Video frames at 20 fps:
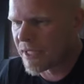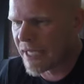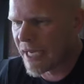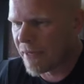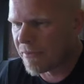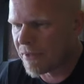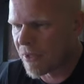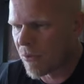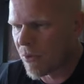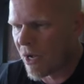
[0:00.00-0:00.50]

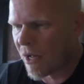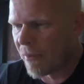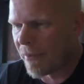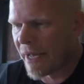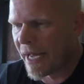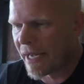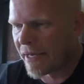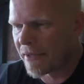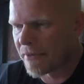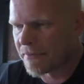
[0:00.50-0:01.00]
Escapes a while
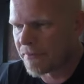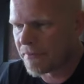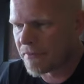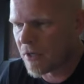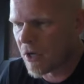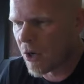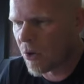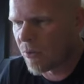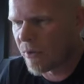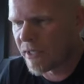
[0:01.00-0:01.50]
back.
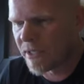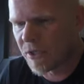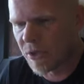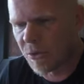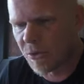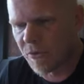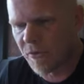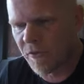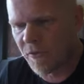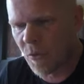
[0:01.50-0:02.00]
Always
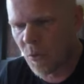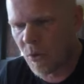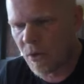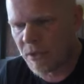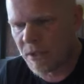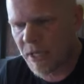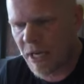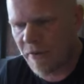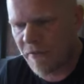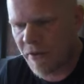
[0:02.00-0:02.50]
on
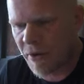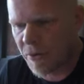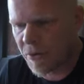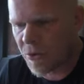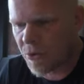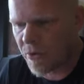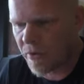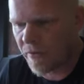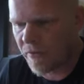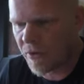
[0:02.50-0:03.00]
Fords, I found
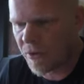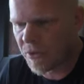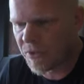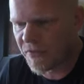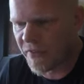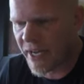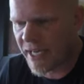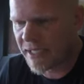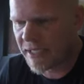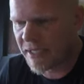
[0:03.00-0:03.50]
your reviews
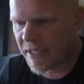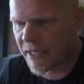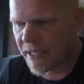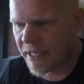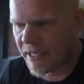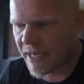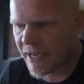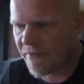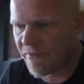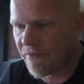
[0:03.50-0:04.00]

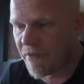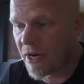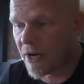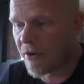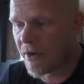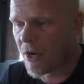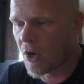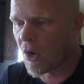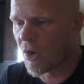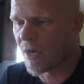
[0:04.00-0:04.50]
fascinating and
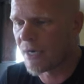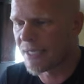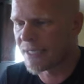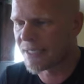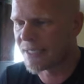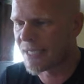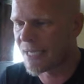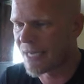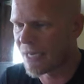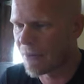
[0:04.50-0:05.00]
very
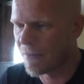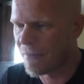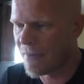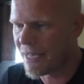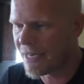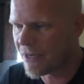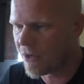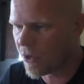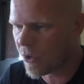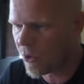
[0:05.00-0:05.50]
honest. I
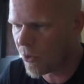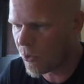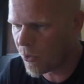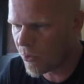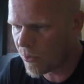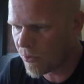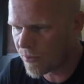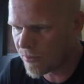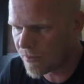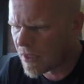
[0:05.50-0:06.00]
commend
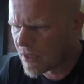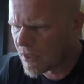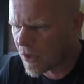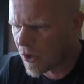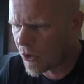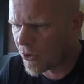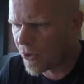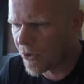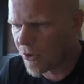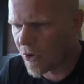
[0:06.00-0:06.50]
you
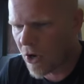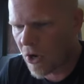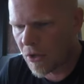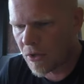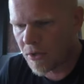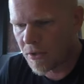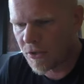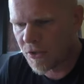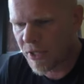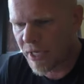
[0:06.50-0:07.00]
on your
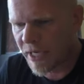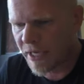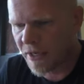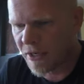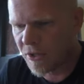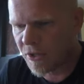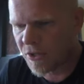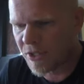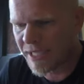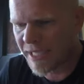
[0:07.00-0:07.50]
knowledge and
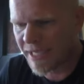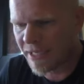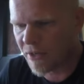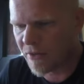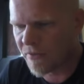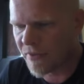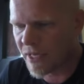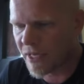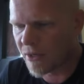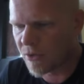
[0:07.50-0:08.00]
understanding
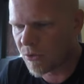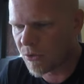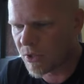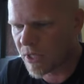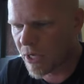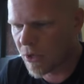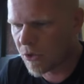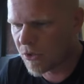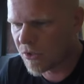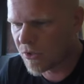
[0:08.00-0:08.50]
of
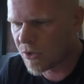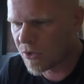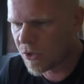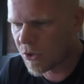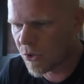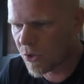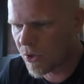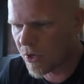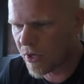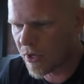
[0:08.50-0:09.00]
vehicles. I also
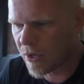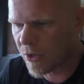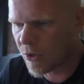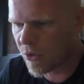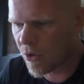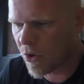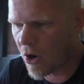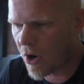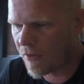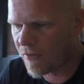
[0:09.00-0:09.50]
enjoy
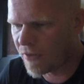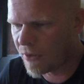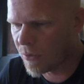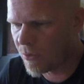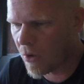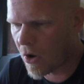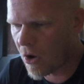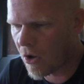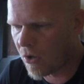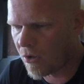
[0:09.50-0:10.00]
your
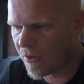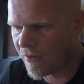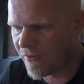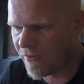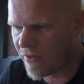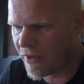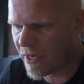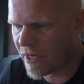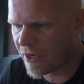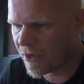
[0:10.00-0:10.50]
off-the-wall
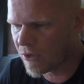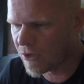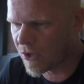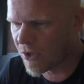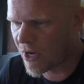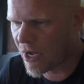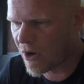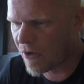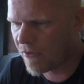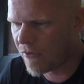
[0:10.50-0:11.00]
videos
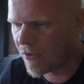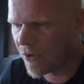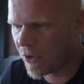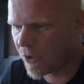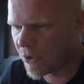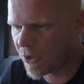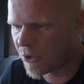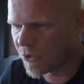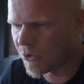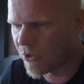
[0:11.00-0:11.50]
on how far
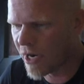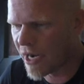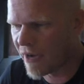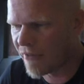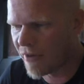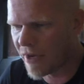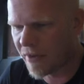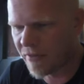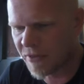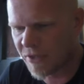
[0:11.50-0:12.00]
you can
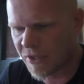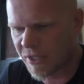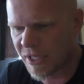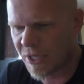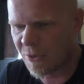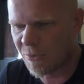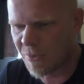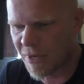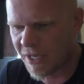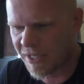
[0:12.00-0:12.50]
drive after
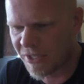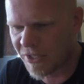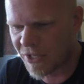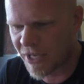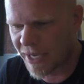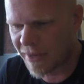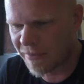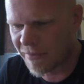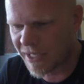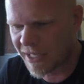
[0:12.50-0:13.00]
0 miles
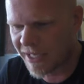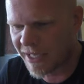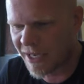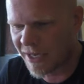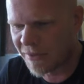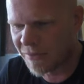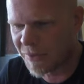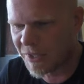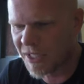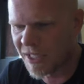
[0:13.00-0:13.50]
to empty
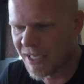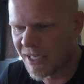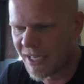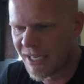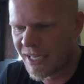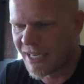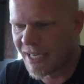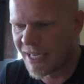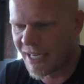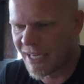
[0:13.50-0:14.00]
comes
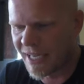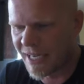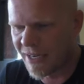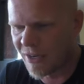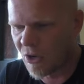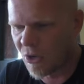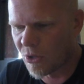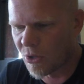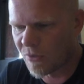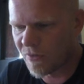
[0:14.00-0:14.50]
and
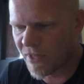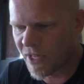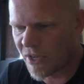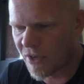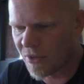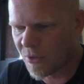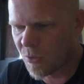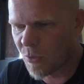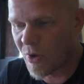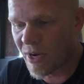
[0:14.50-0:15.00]
all of the
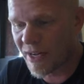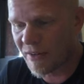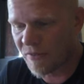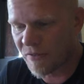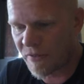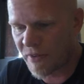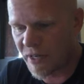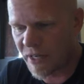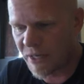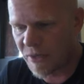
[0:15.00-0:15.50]
other
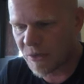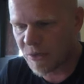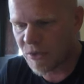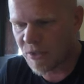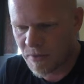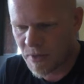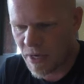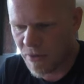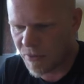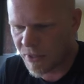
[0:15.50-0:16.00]
what-if
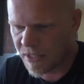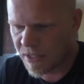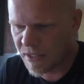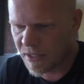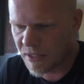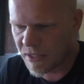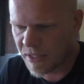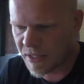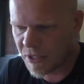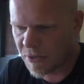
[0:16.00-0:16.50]
videos. I
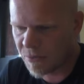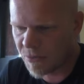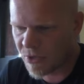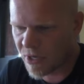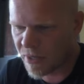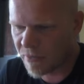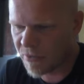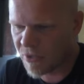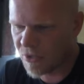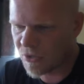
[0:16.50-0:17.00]
recently
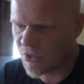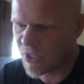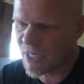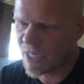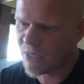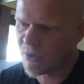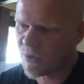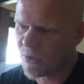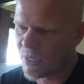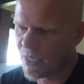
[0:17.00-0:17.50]
subscribed to your
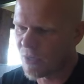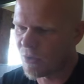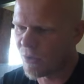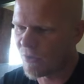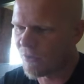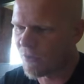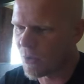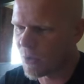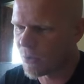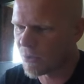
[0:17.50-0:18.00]
channel and
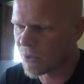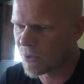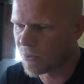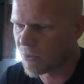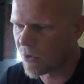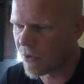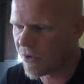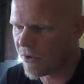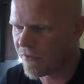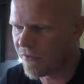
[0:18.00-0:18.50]
look forward to
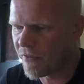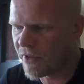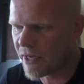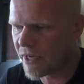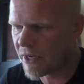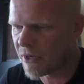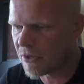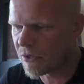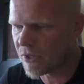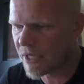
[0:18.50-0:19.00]
more of your
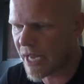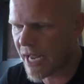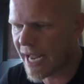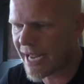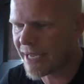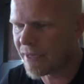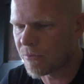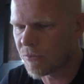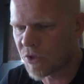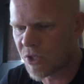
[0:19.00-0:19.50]
videos. The
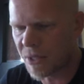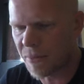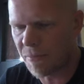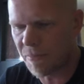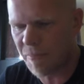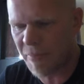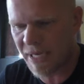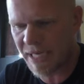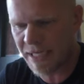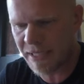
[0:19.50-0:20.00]
AMG
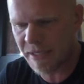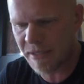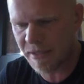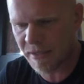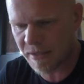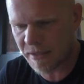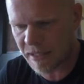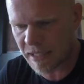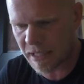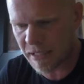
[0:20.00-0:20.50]

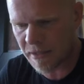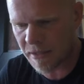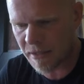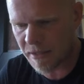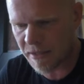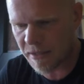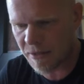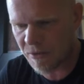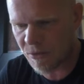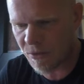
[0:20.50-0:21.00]
Beast
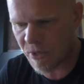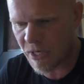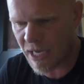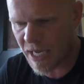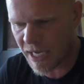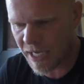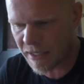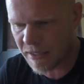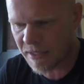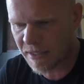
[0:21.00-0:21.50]

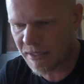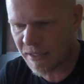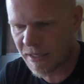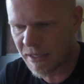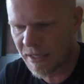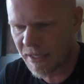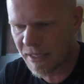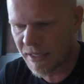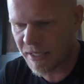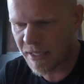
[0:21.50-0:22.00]
C63S
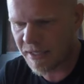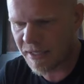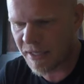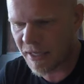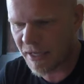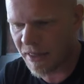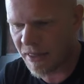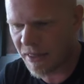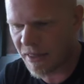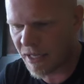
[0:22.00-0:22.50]
is
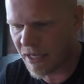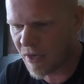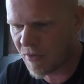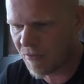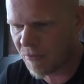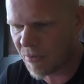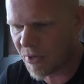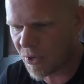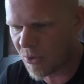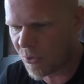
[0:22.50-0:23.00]
a thing
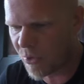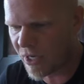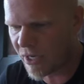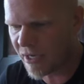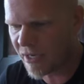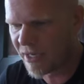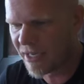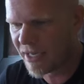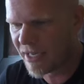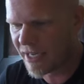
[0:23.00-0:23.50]
of
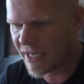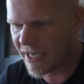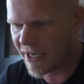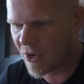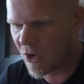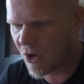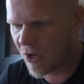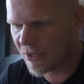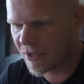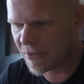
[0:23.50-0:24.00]
beauty and
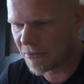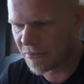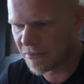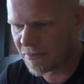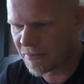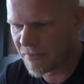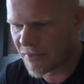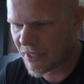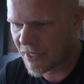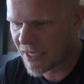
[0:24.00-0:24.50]
awesome.
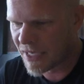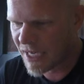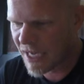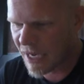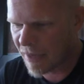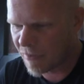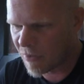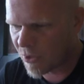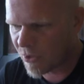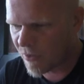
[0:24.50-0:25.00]

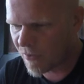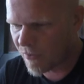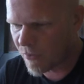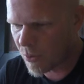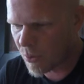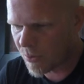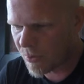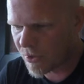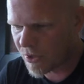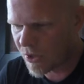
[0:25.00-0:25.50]
I'm looking
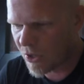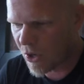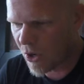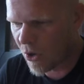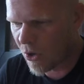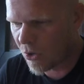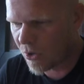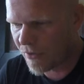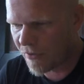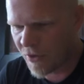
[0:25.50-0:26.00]
forward to
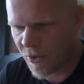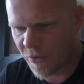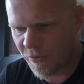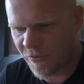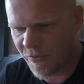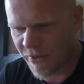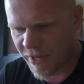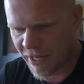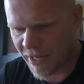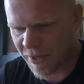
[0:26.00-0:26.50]
all of her
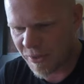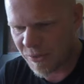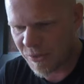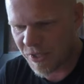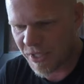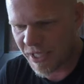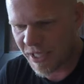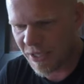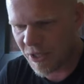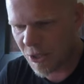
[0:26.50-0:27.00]

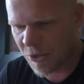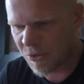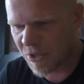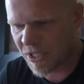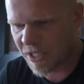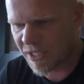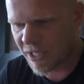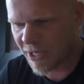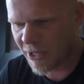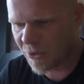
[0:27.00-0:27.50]
videos.
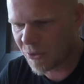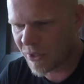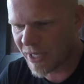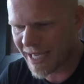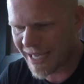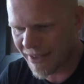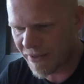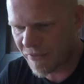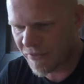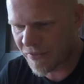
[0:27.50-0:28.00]
Enclosed is a little
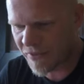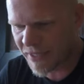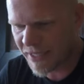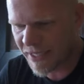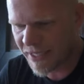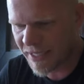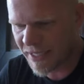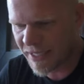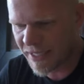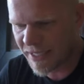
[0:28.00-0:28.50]
gift.